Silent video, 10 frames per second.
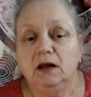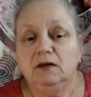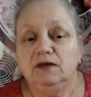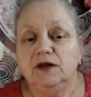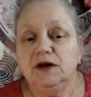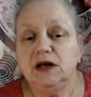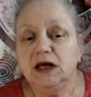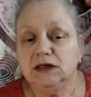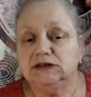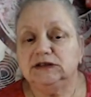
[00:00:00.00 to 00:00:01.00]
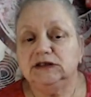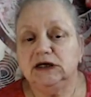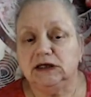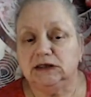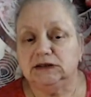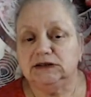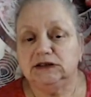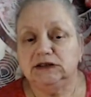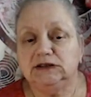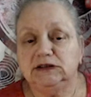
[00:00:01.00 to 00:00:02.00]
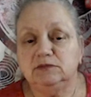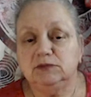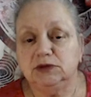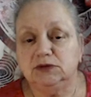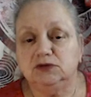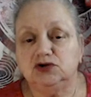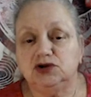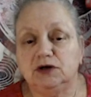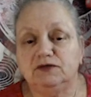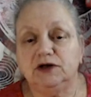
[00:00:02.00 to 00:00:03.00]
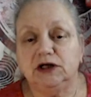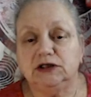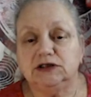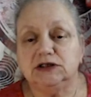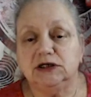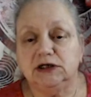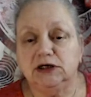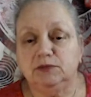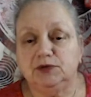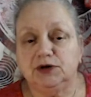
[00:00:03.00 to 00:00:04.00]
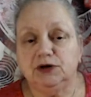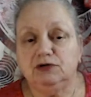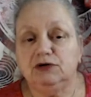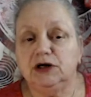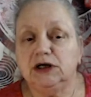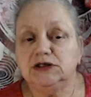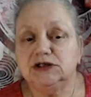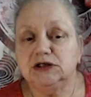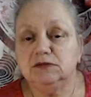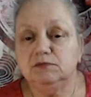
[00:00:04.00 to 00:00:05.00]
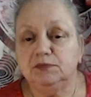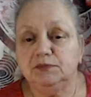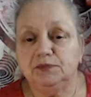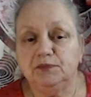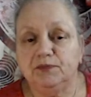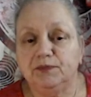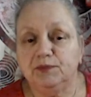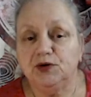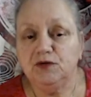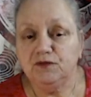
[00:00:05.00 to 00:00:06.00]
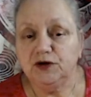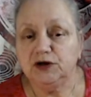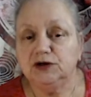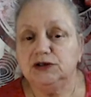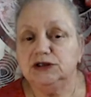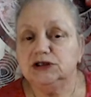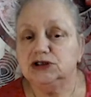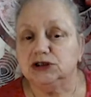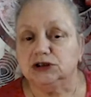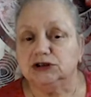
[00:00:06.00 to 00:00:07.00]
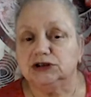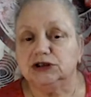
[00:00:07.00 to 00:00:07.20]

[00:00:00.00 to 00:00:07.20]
The next day sees the moon travel into Libra, creating perfect conditions